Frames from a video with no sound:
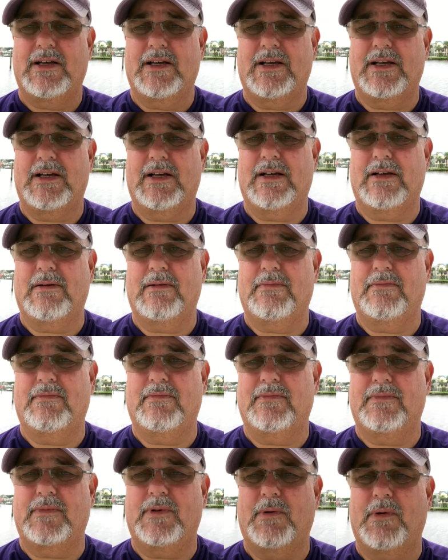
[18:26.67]

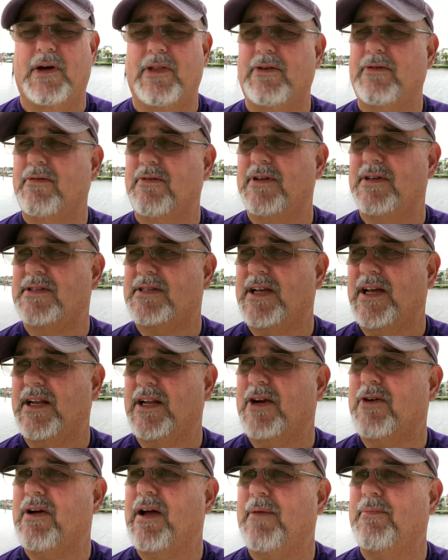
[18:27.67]
The weather is kind
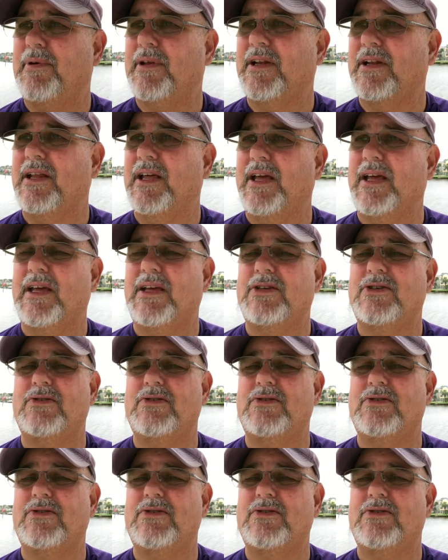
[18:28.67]
of crappy today.